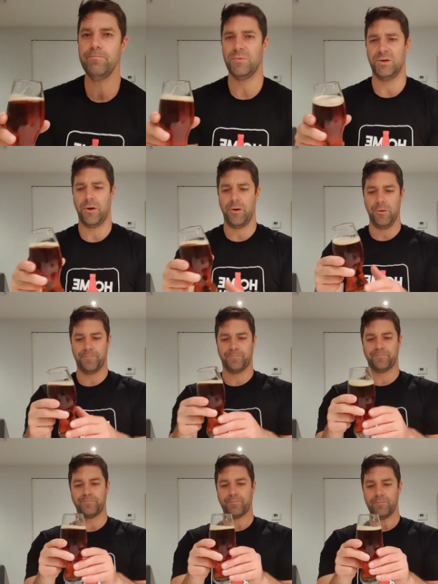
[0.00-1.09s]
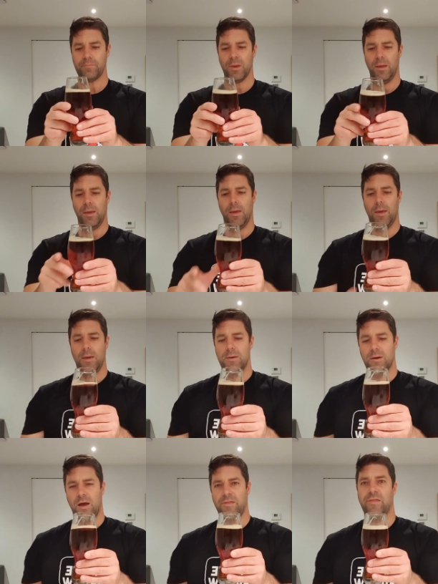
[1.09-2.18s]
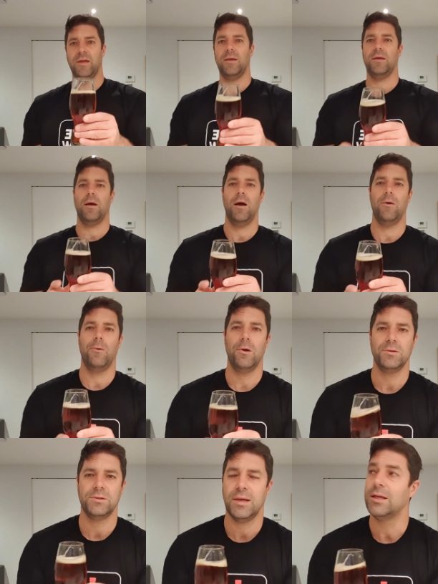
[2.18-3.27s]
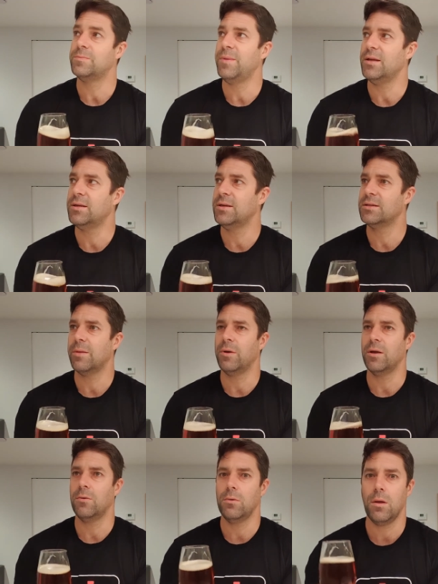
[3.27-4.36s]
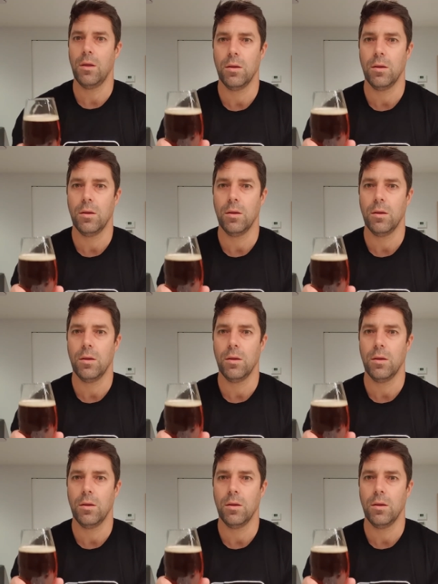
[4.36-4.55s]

So I think I was expecting something